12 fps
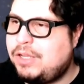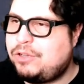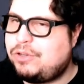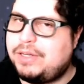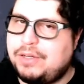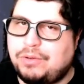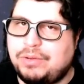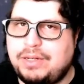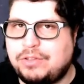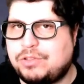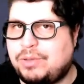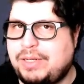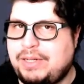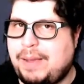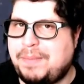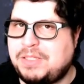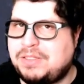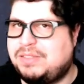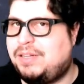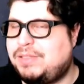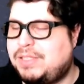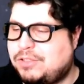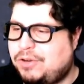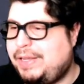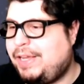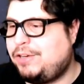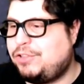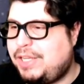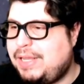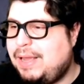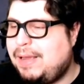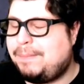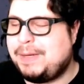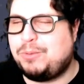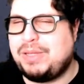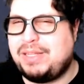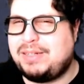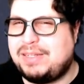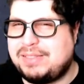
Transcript: good, it only deals 20 damage instead of discarding energy, but it really does